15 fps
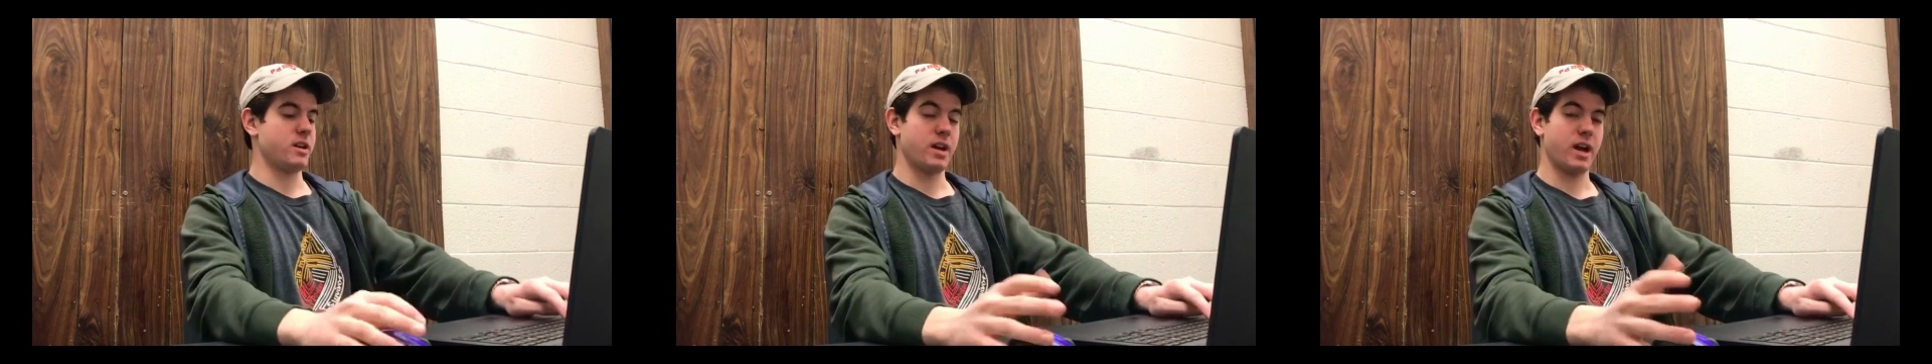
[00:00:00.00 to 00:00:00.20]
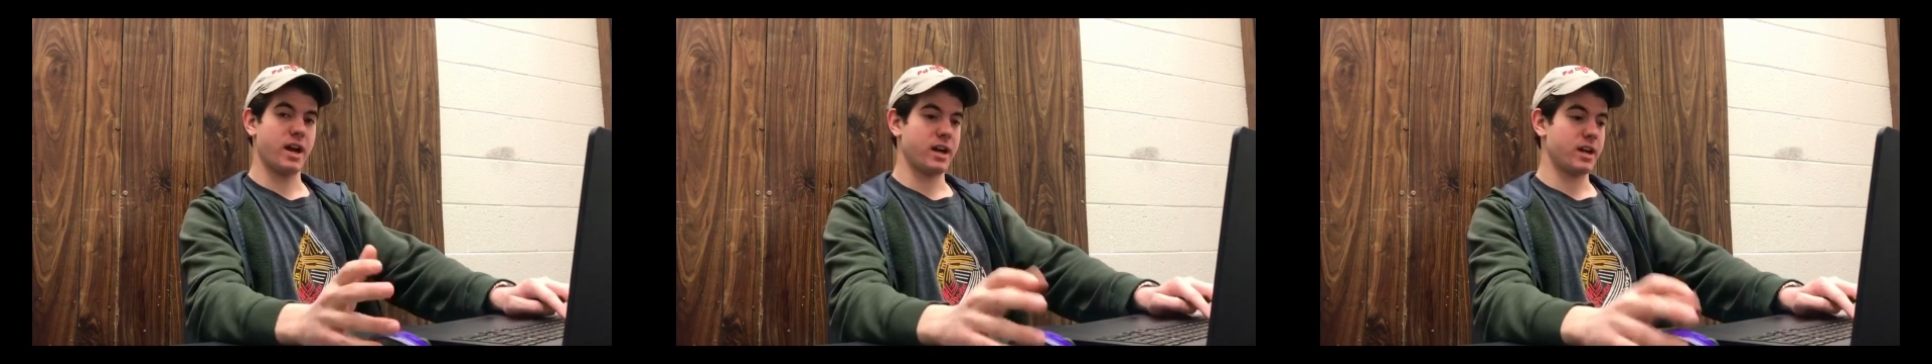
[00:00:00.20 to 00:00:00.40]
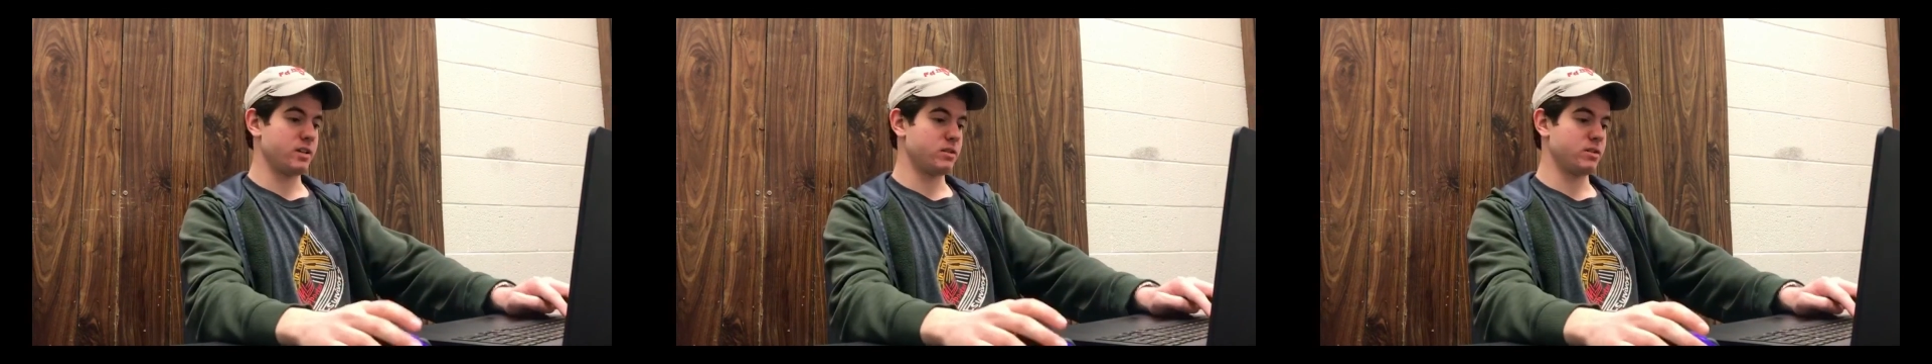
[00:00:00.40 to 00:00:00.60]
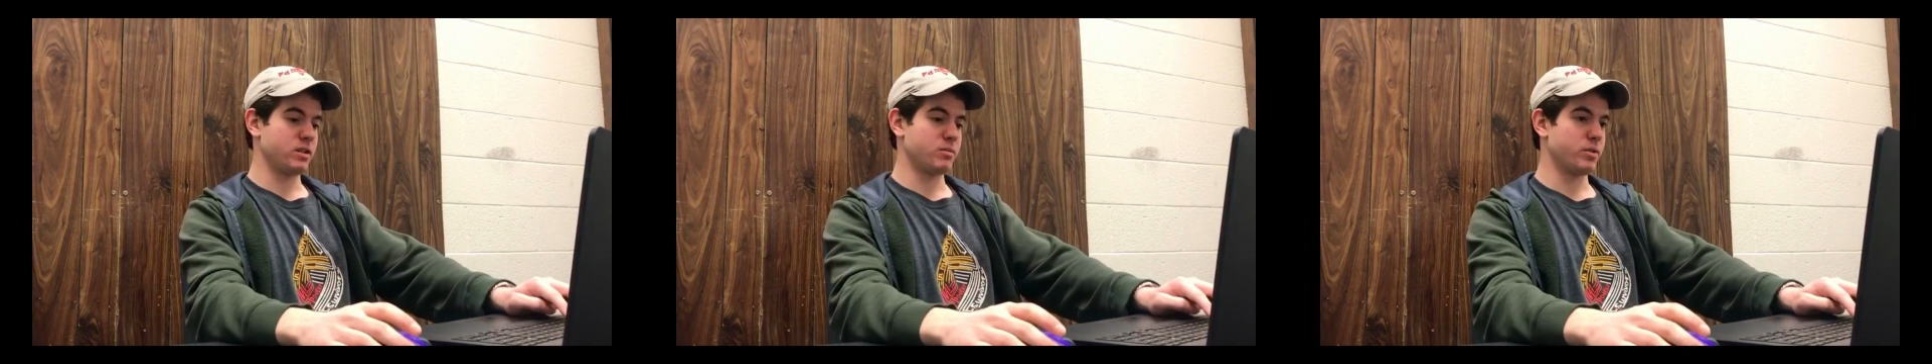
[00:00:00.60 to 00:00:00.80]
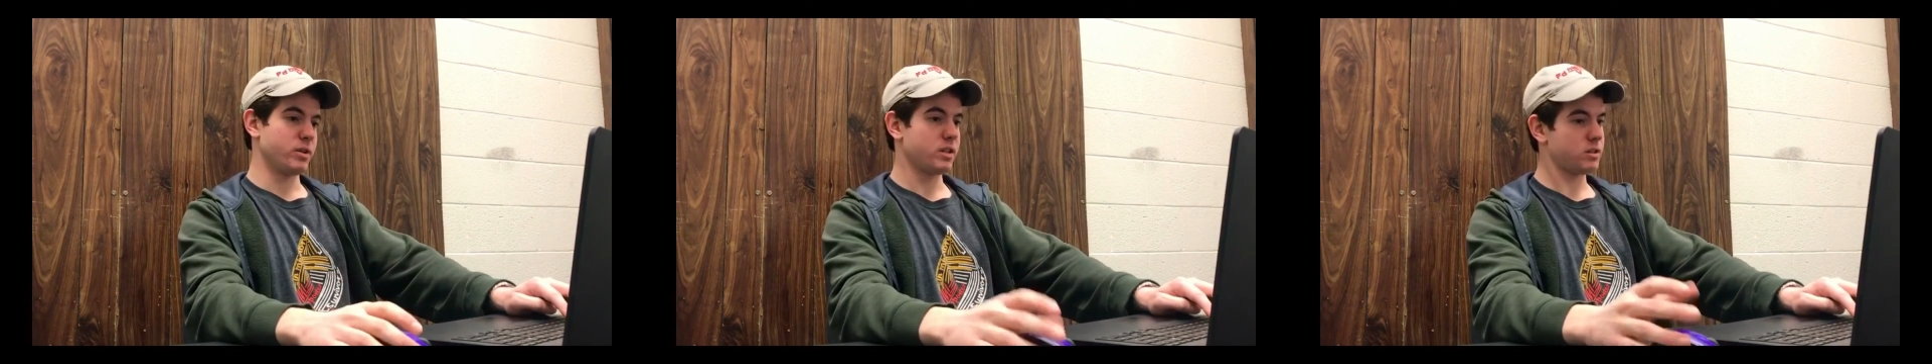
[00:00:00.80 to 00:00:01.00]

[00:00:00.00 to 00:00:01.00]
I took a break,